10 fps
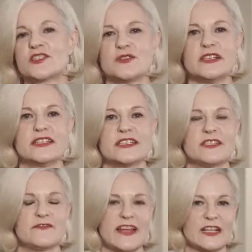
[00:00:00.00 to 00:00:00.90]

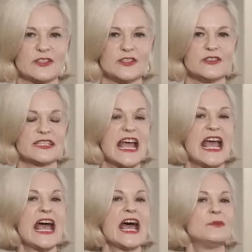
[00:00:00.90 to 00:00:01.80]
choices, values
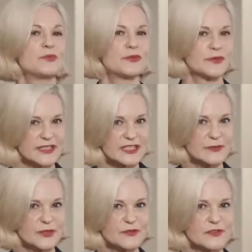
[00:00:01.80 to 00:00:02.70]
and
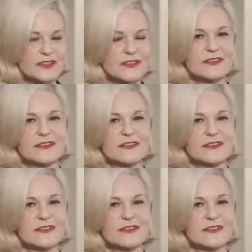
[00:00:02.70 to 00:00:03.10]
principles